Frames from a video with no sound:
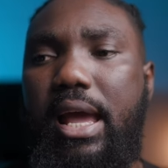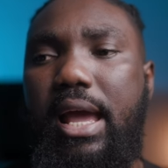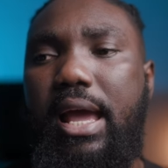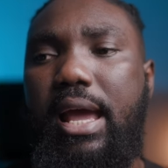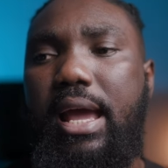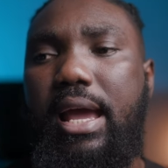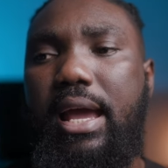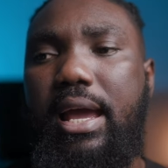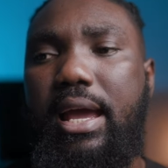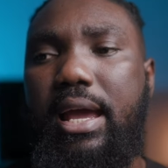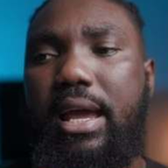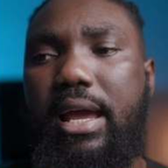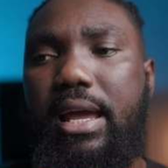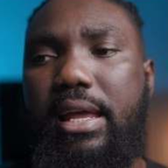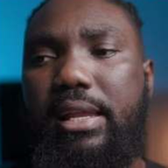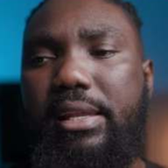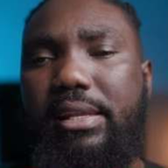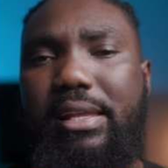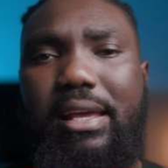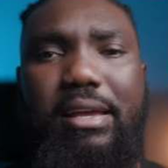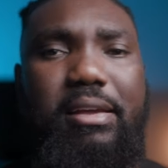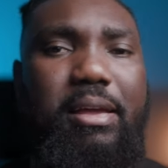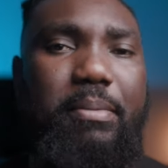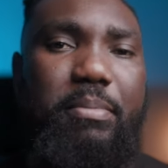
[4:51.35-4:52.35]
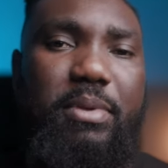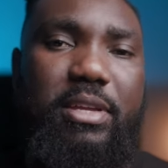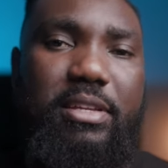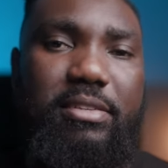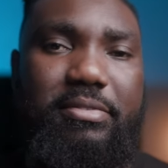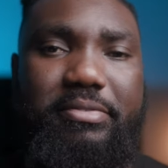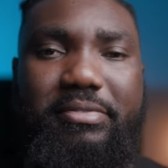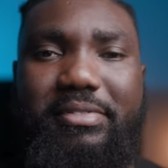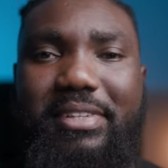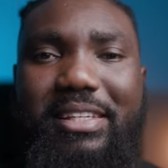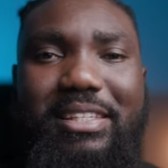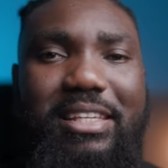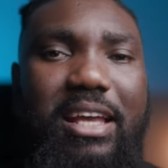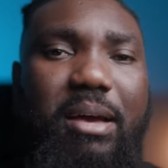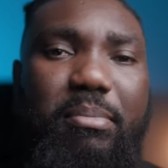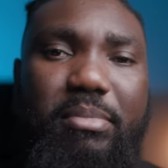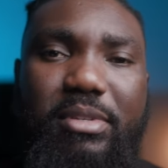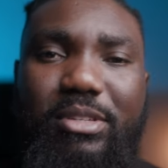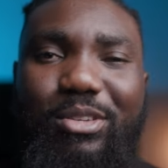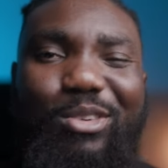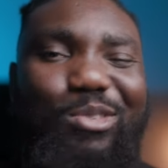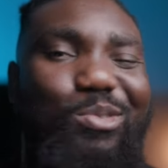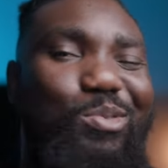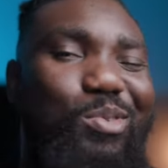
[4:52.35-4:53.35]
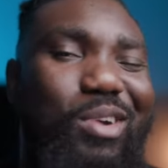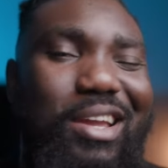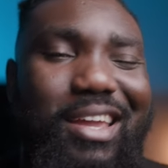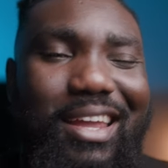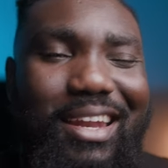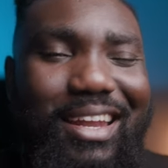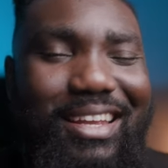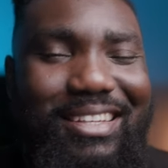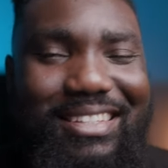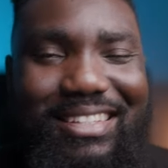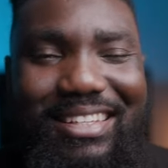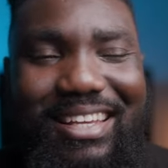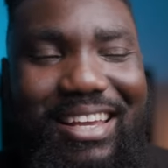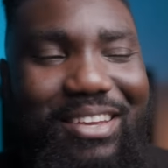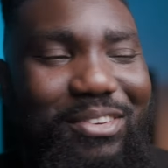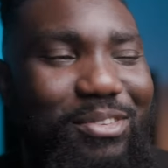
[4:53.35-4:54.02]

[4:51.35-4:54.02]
And I mean, it's Amazon, what can I say?